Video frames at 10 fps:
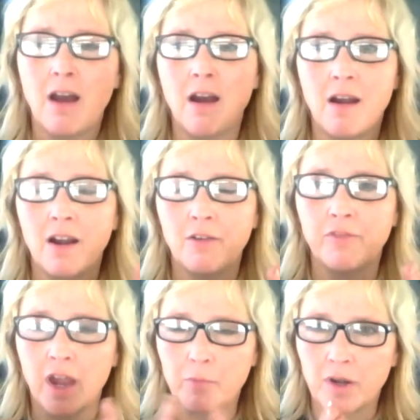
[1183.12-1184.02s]
are
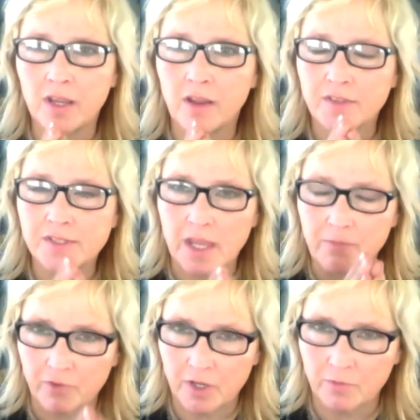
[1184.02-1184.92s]
vibrating on the same
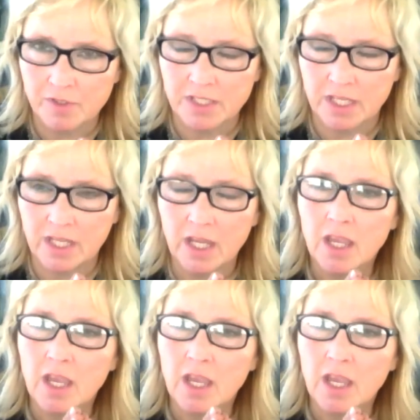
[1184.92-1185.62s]
frequency.